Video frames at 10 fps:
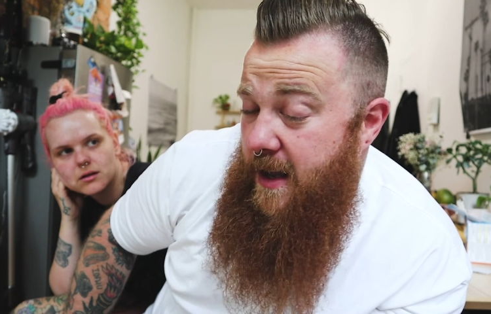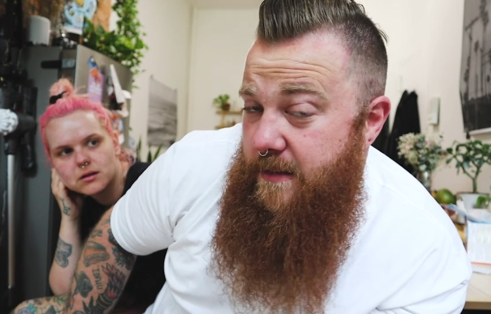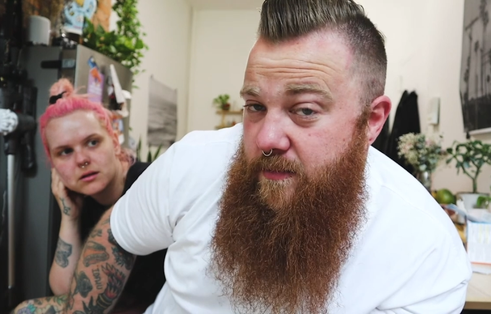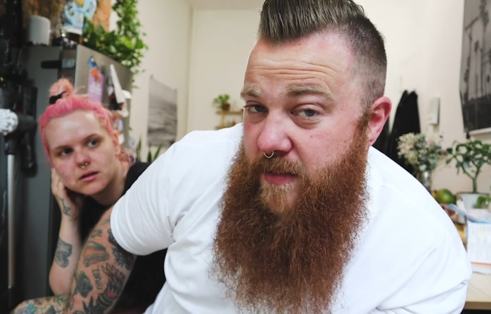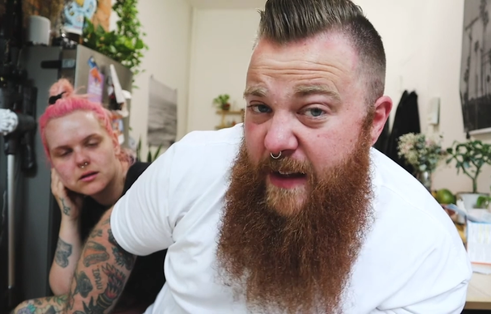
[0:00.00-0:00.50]

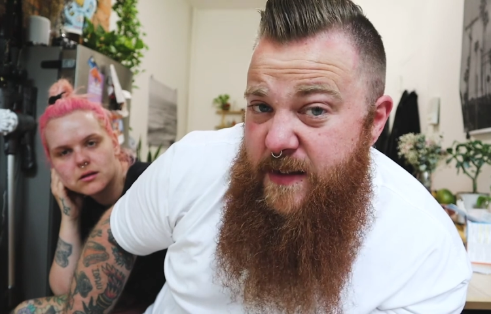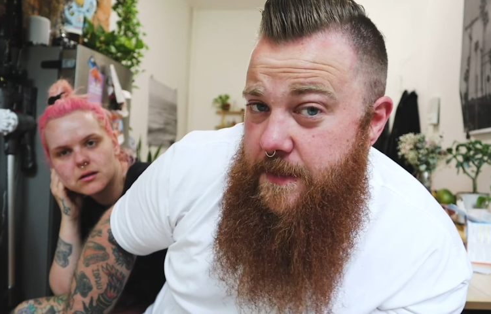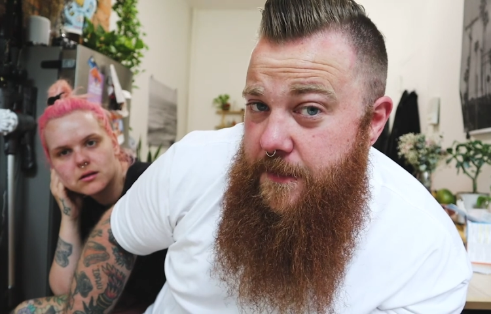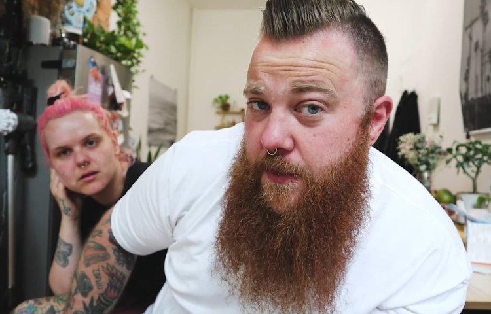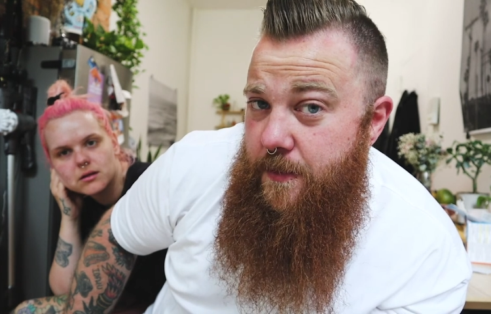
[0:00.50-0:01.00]
Speaker 1: I'd love
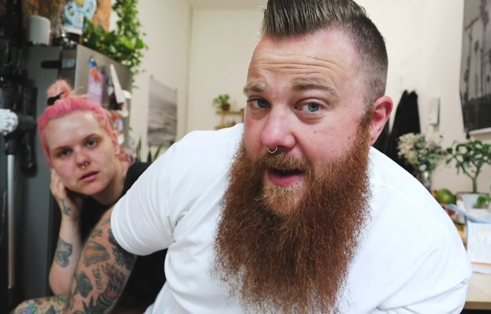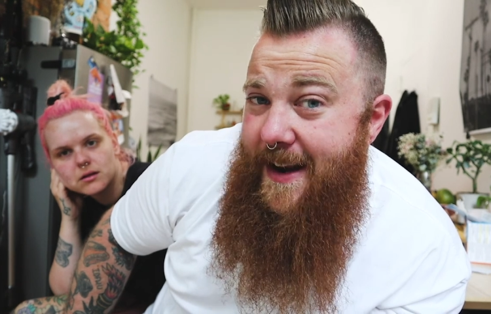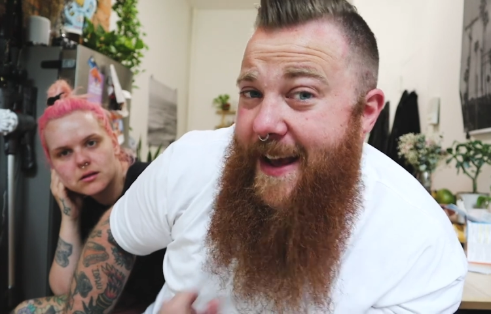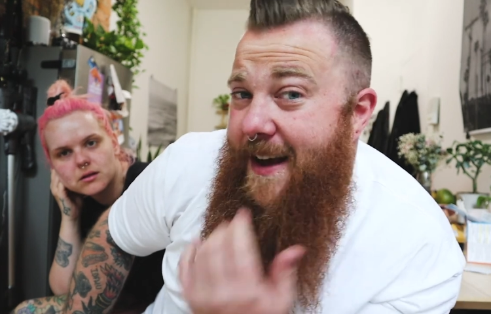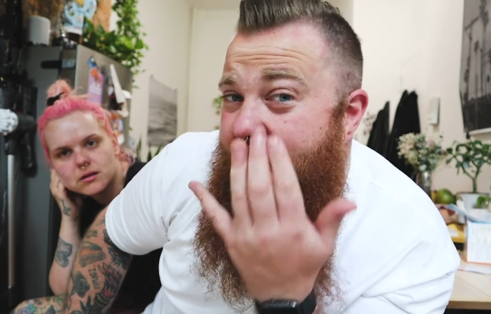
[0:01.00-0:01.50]
some food right
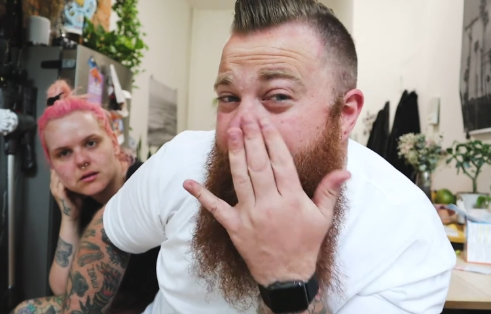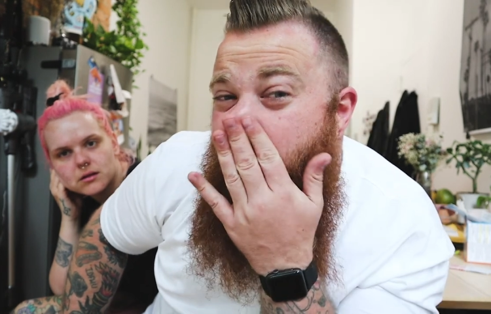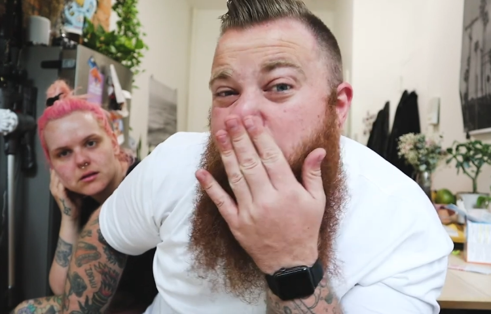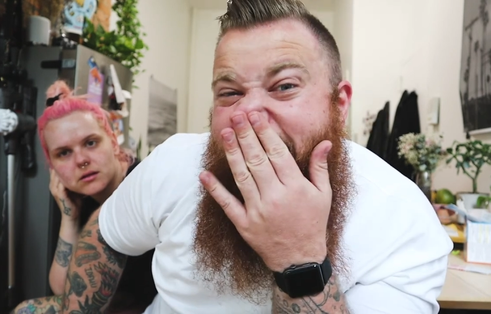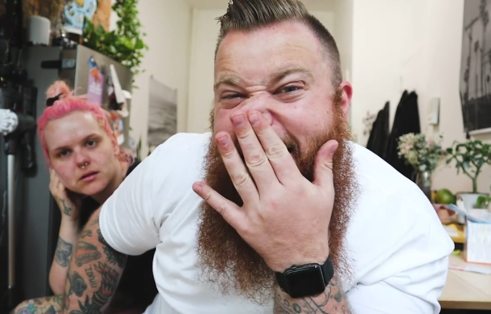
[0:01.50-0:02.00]
now.
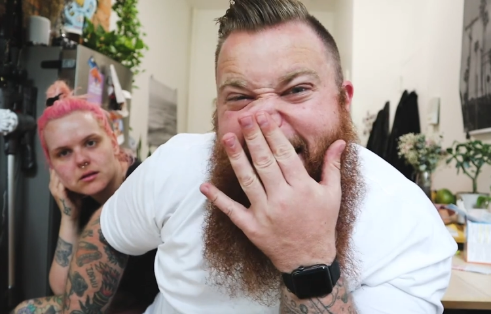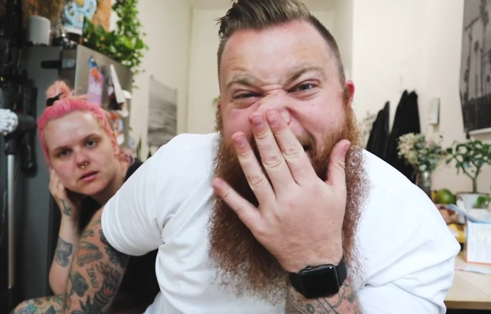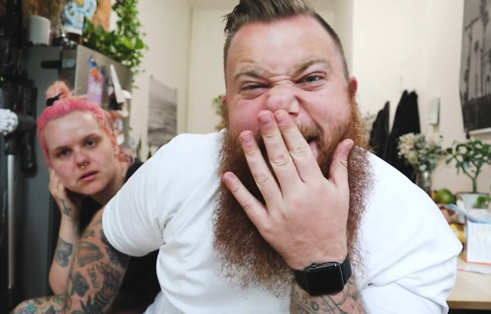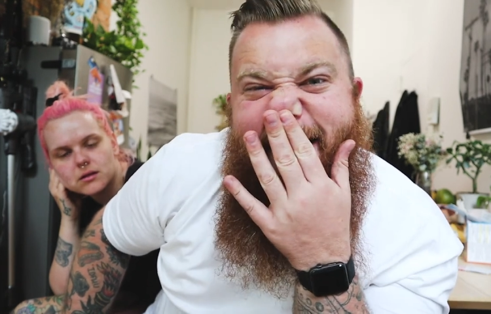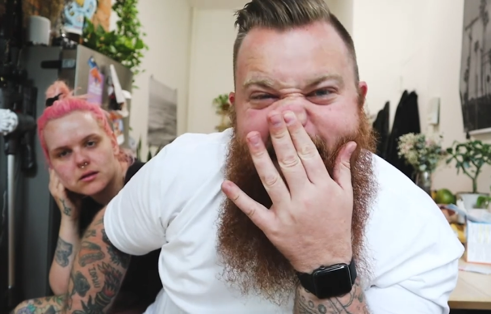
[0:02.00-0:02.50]
But like
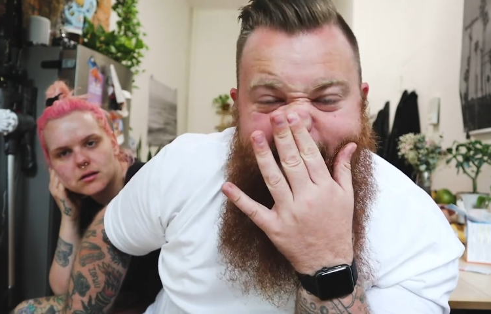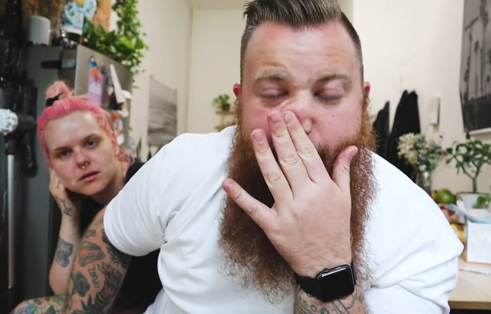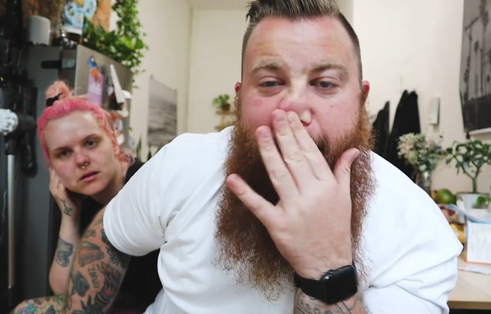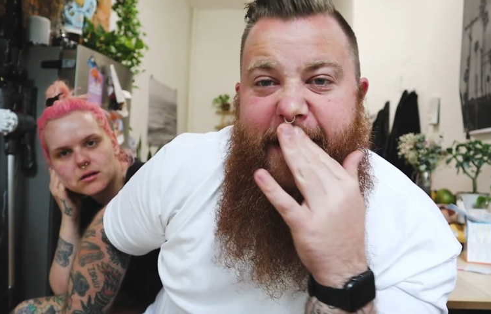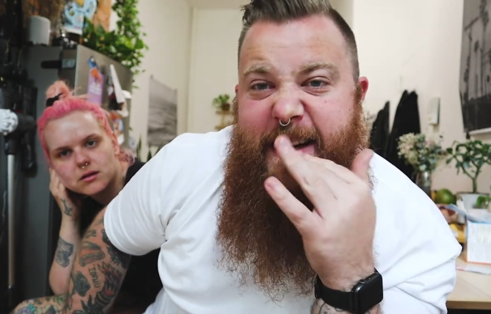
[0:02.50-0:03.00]
nothing like
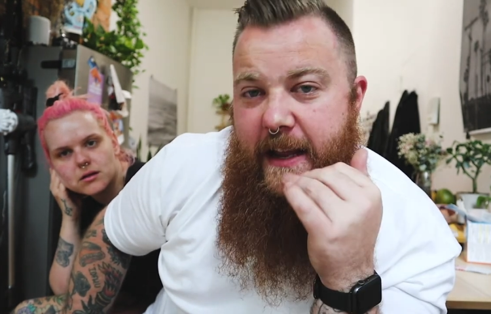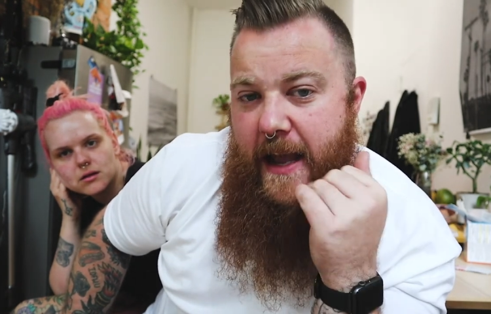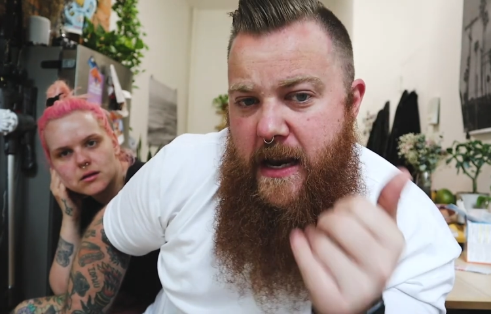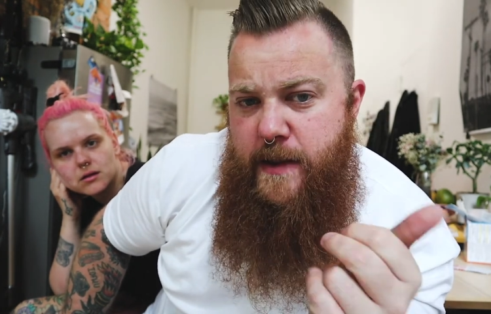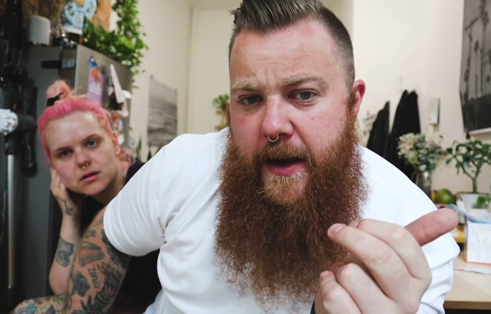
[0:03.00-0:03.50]
I need a
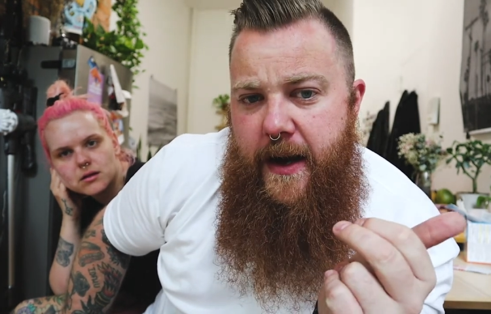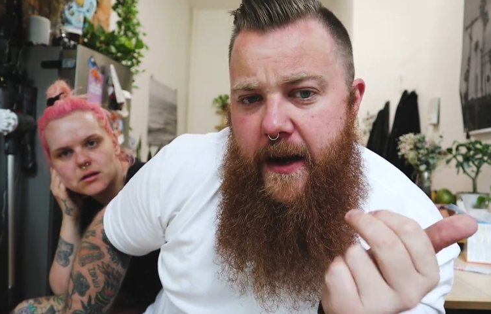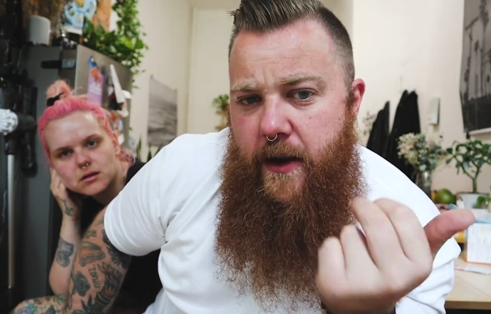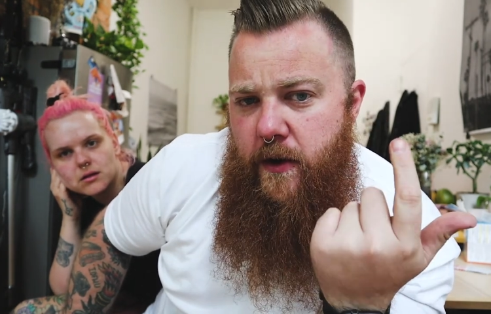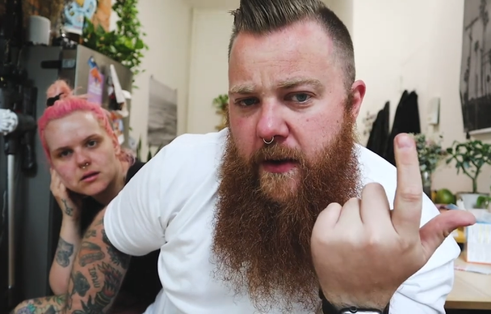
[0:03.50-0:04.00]
candy
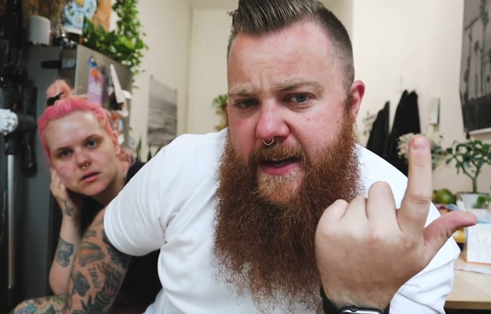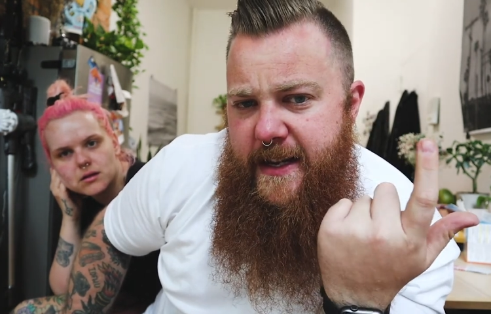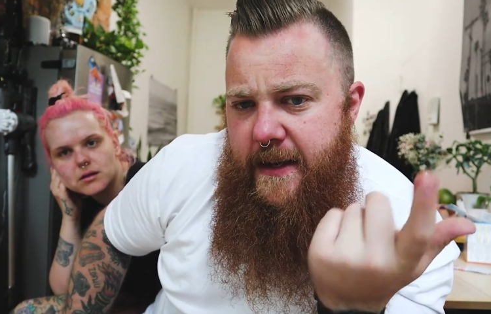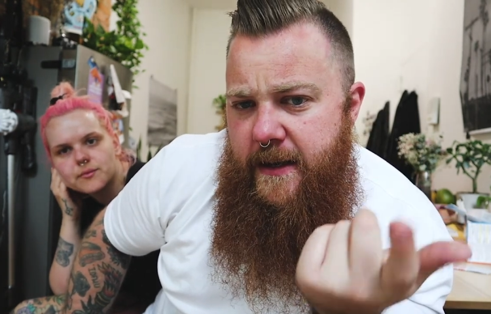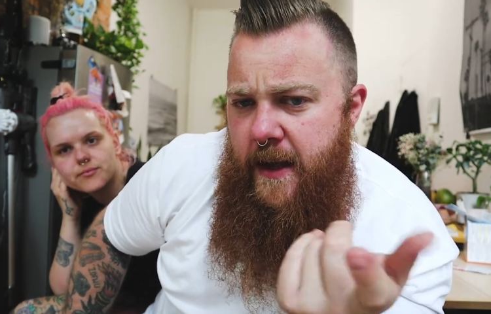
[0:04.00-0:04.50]
bar or I
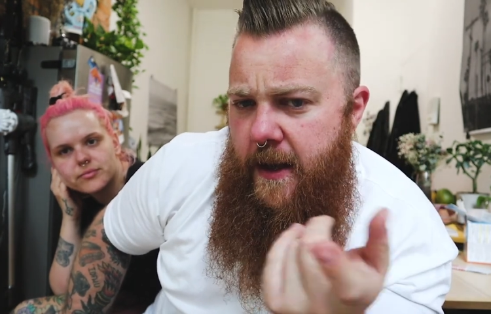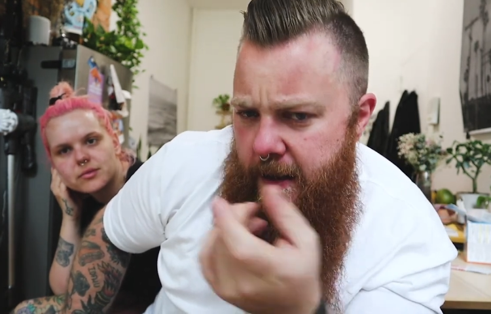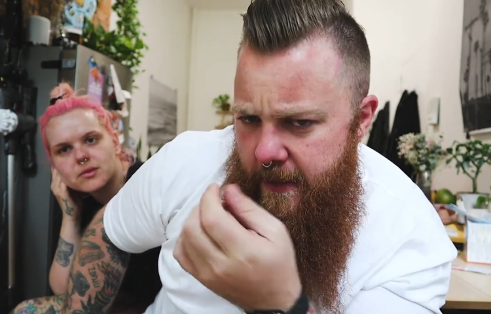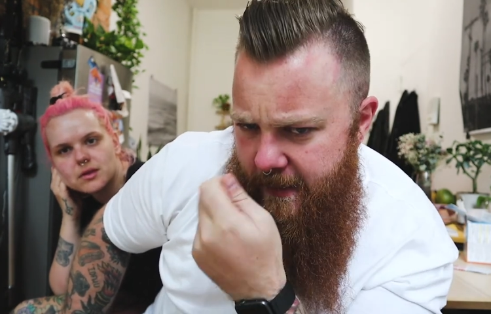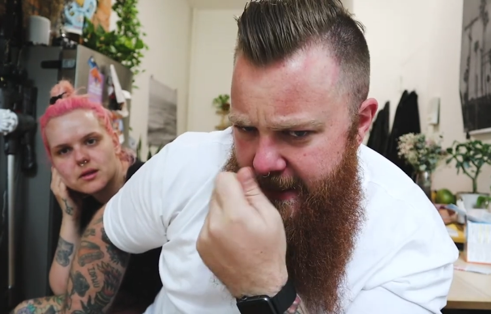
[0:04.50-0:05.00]
need
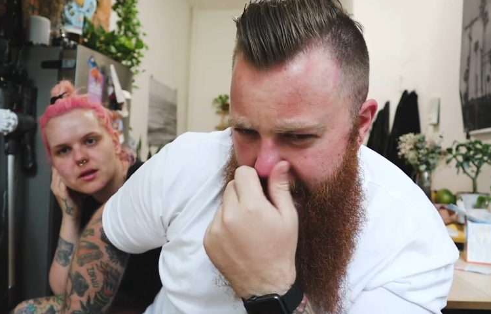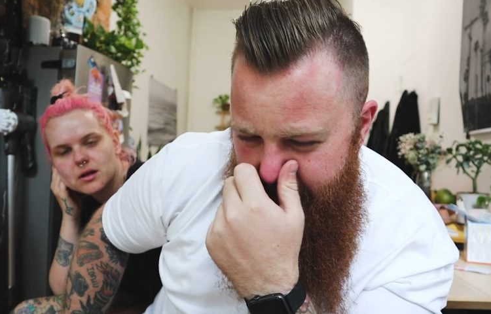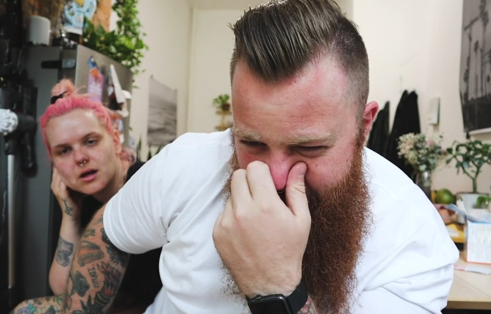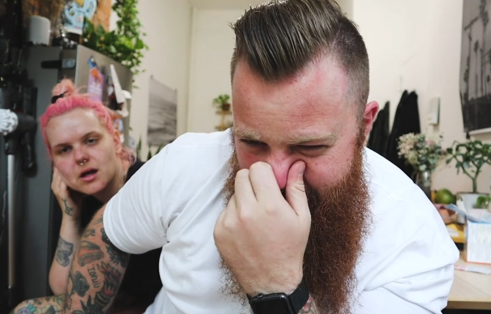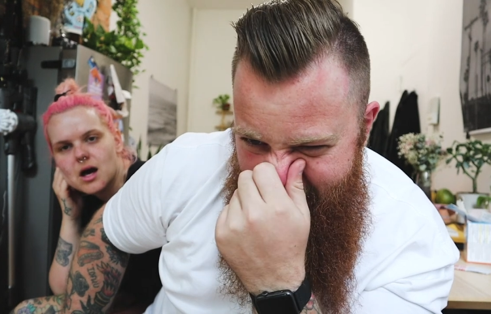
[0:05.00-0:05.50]
like